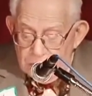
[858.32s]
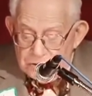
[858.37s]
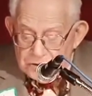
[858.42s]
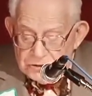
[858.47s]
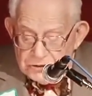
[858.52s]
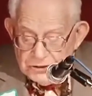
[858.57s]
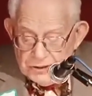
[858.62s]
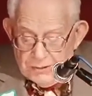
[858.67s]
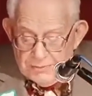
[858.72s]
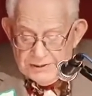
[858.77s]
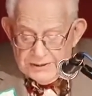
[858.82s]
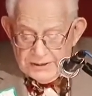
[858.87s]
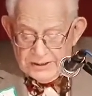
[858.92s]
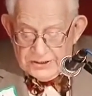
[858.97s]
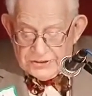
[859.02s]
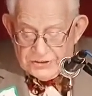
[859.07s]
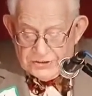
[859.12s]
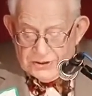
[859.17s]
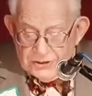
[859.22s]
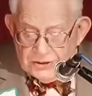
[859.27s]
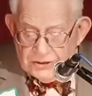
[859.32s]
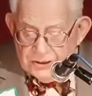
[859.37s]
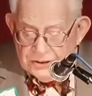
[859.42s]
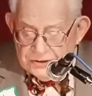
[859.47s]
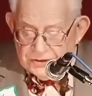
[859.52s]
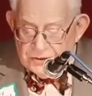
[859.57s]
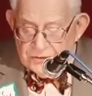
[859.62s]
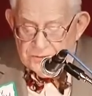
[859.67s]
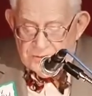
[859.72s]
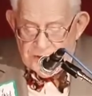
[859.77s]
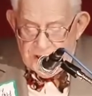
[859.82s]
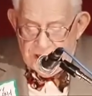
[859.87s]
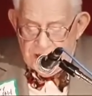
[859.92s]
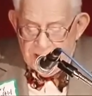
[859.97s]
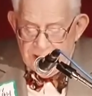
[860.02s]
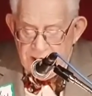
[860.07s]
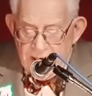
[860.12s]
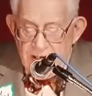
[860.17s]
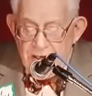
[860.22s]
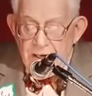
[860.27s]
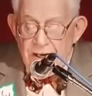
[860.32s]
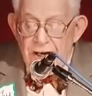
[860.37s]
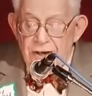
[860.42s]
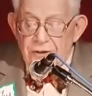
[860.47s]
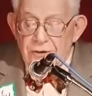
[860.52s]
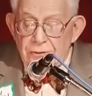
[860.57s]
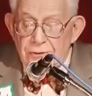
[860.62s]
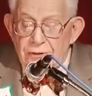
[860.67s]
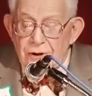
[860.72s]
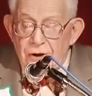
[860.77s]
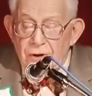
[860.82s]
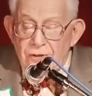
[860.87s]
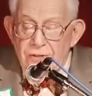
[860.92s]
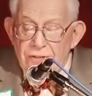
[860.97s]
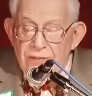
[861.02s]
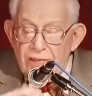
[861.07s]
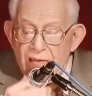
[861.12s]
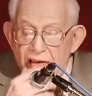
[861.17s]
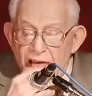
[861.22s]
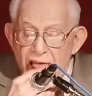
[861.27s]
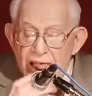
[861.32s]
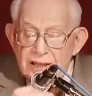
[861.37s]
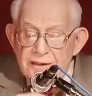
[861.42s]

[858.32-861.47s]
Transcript: would summon us to testify under oath.